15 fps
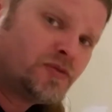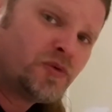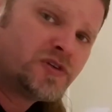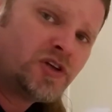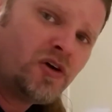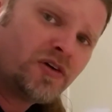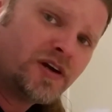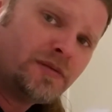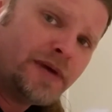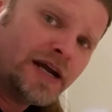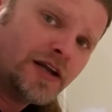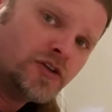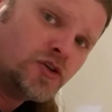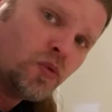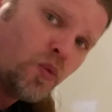we're talking about
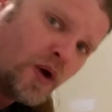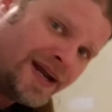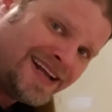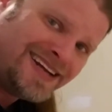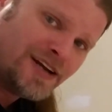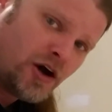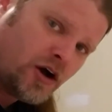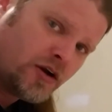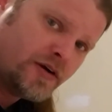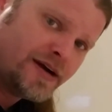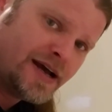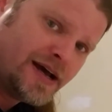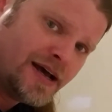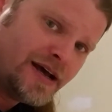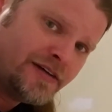a $20
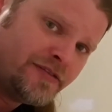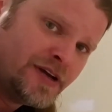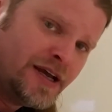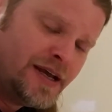knife.